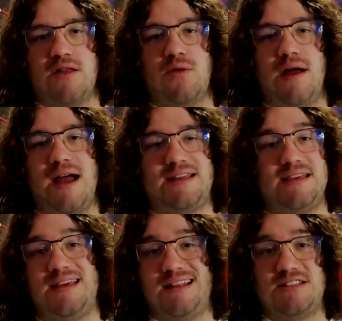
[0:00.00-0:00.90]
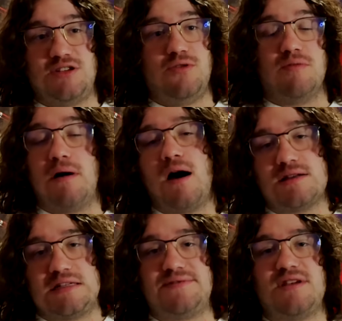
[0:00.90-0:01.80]
of the way, I can get into the
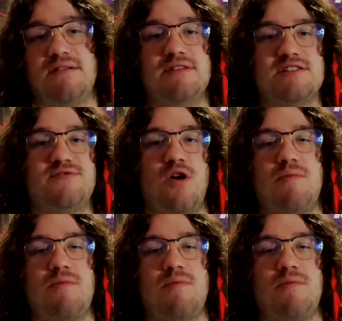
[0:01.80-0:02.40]
positives of this film,